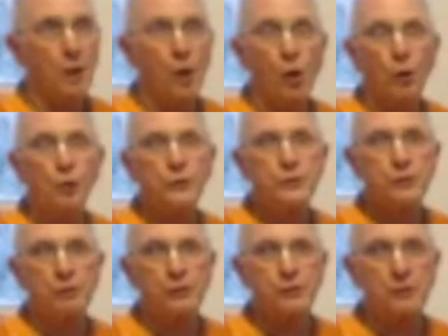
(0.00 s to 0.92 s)
Who is
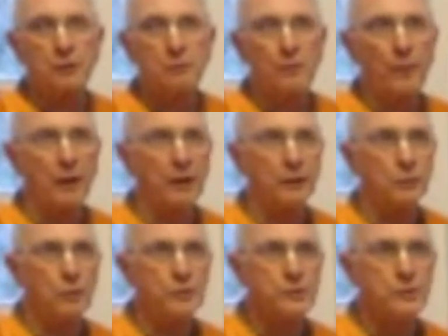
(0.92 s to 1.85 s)
Krishna's
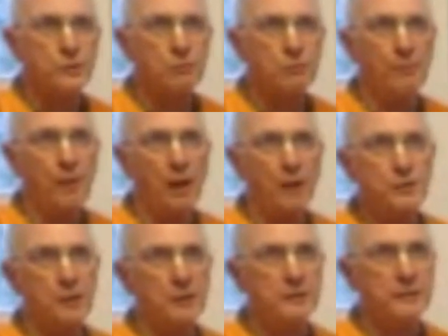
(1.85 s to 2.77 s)
Kripa
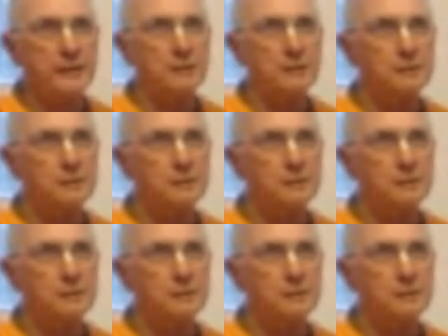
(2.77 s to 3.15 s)
Shakti?